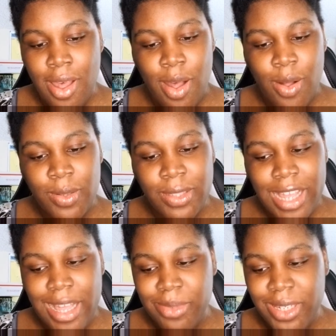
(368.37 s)
Old
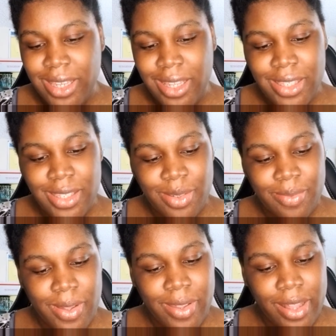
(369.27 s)
time chicken soup.
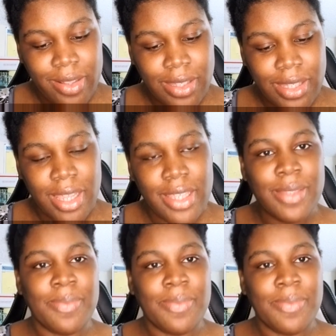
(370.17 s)
Oh, that looks nice.